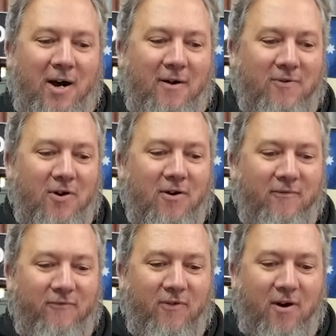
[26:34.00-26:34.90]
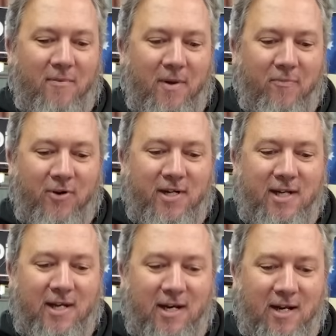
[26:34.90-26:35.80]
I've gone from
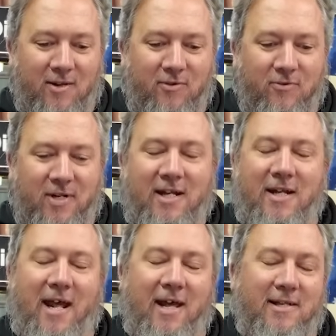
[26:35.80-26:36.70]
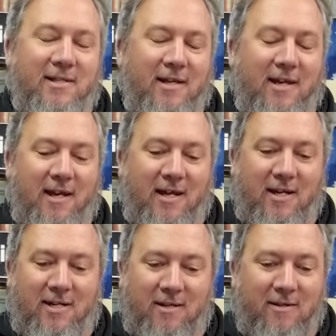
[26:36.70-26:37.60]
printing little knickknacks
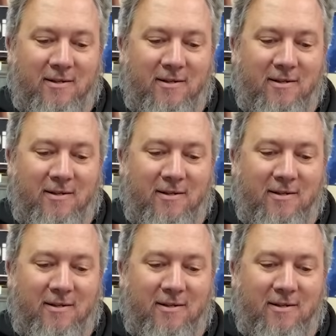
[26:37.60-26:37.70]
and